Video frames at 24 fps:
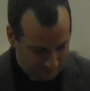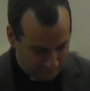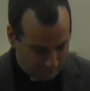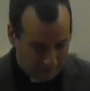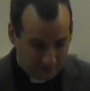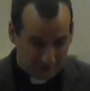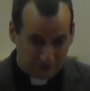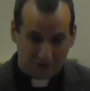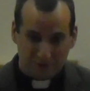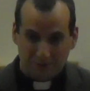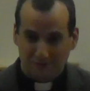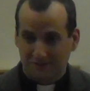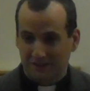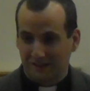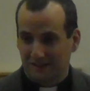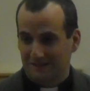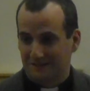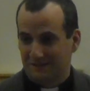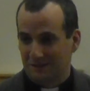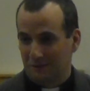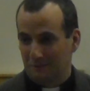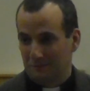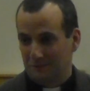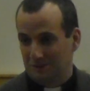We are using
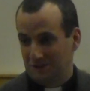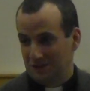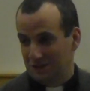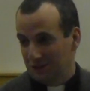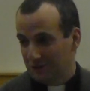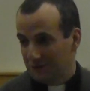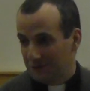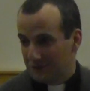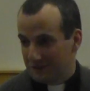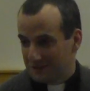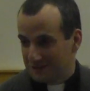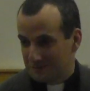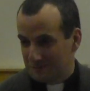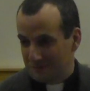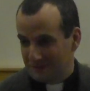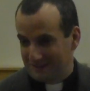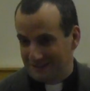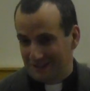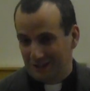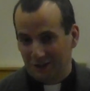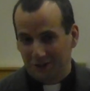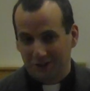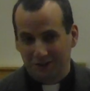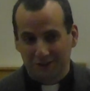some children's
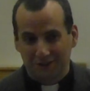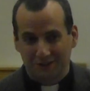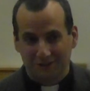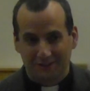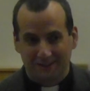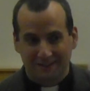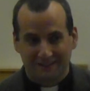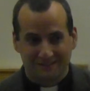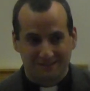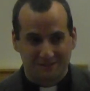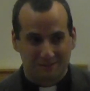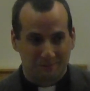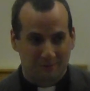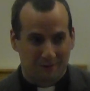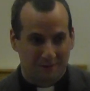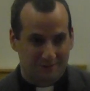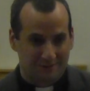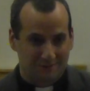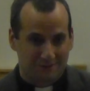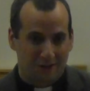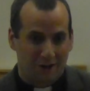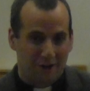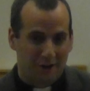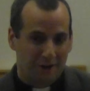material and some of the
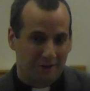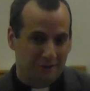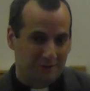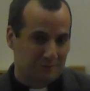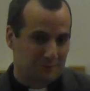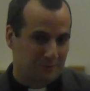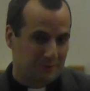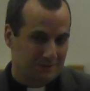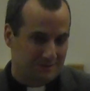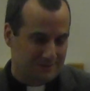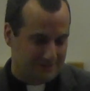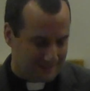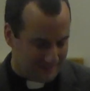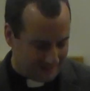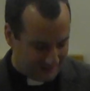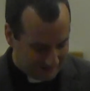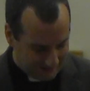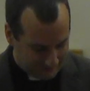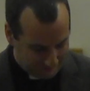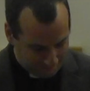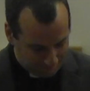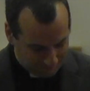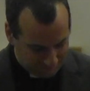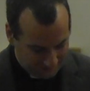songs we're
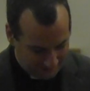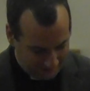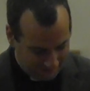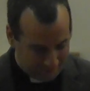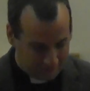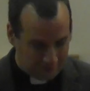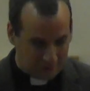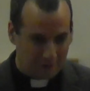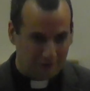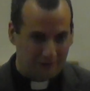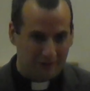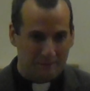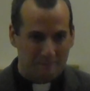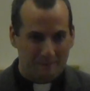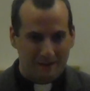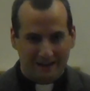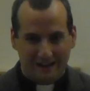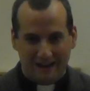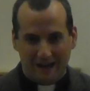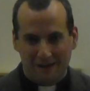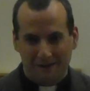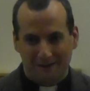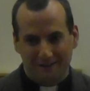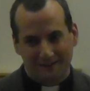singing, even though
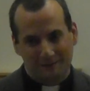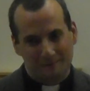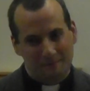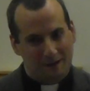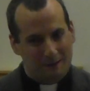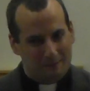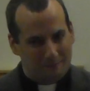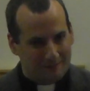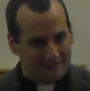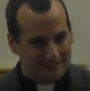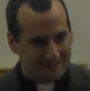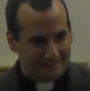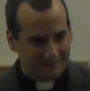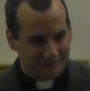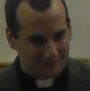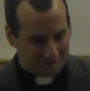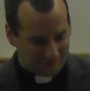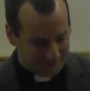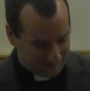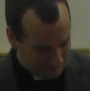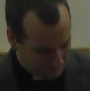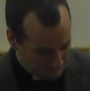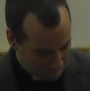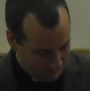it might be a
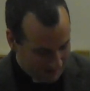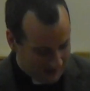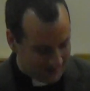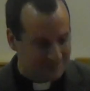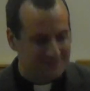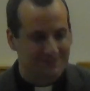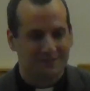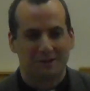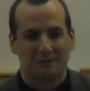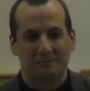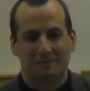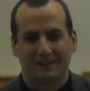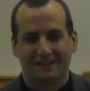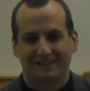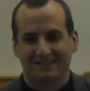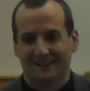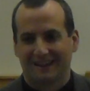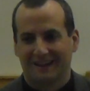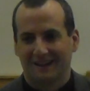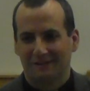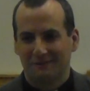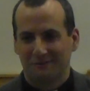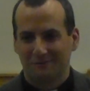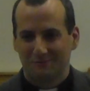little past their
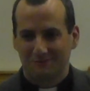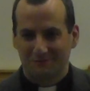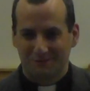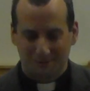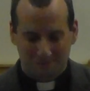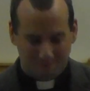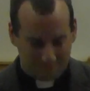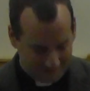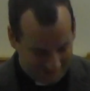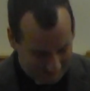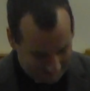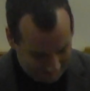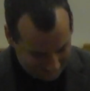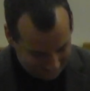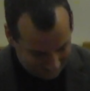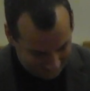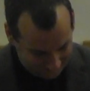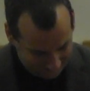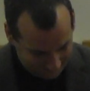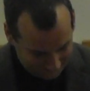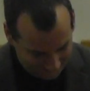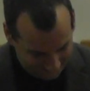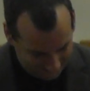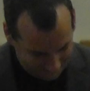bedtime to be here.
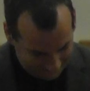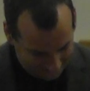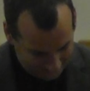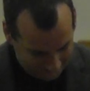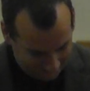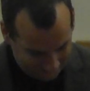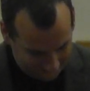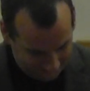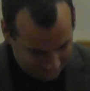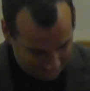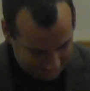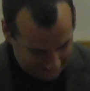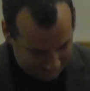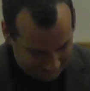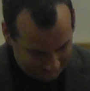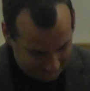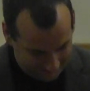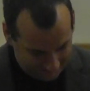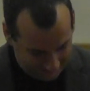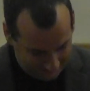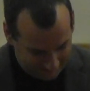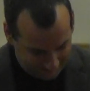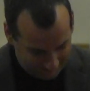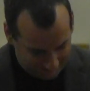
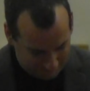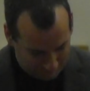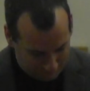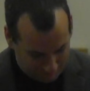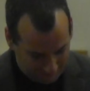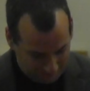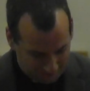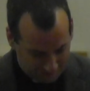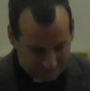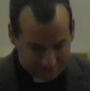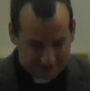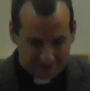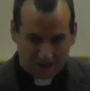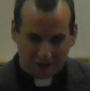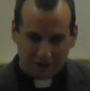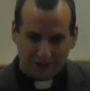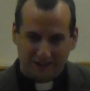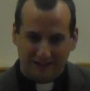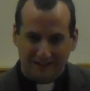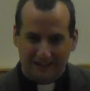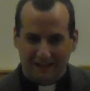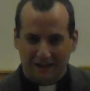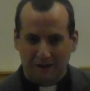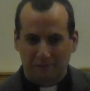But there is
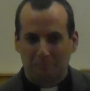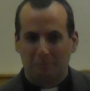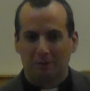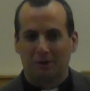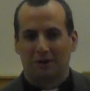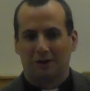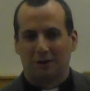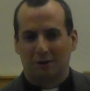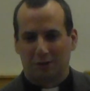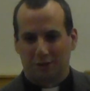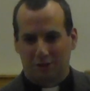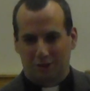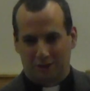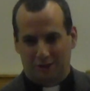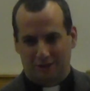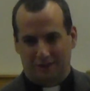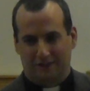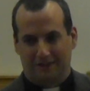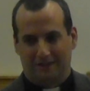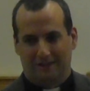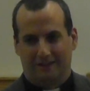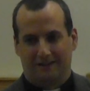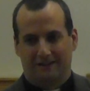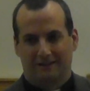nothing like a birth
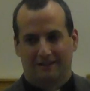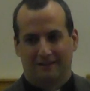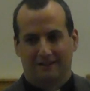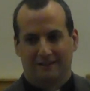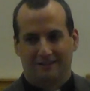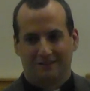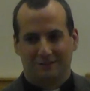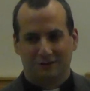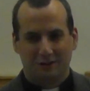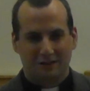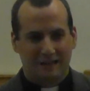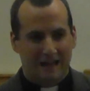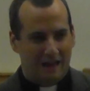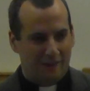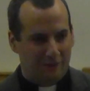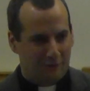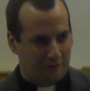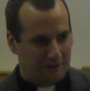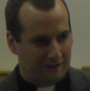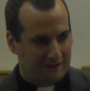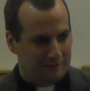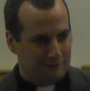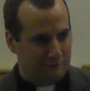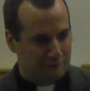to
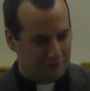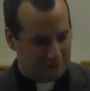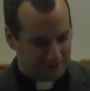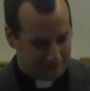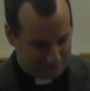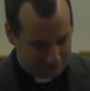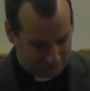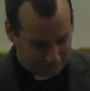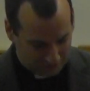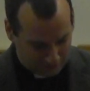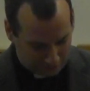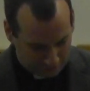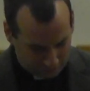gather a diverse